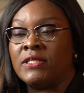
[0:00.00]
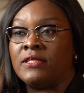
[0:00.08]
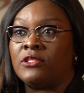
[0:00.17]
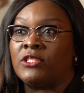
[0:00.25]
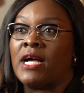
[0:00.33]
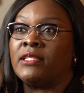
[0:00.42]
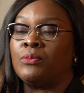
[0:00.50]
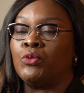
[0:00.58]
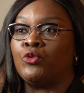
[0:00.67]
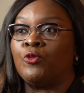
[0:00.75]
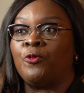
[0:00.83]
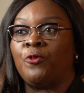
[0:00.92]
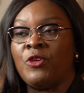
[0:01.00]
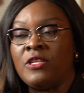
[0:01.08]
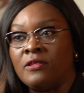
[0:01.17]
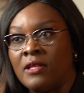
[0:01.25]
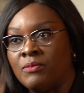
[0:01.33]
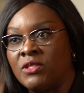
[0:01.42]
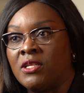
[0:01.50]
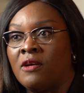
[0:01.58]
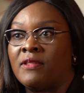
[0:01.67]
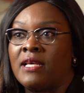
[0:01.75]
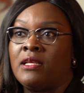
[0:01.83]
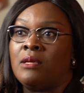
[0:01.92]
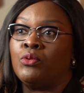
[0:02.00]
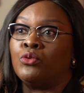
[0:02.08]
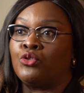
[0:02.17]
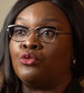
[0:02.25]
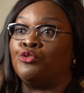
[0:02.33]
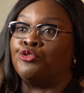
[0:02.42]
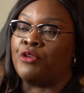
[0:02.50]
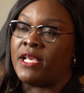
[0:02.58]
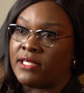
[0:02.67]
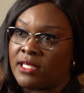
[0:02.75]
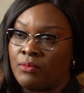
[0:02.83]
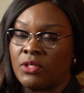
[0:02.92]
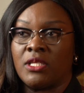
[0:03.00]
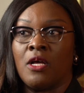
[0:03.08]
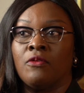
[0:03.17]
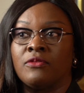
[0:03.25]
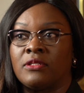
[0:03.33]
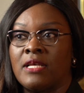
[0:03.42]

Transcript: Is the child able to feed themselves? Are they able to dress themselves?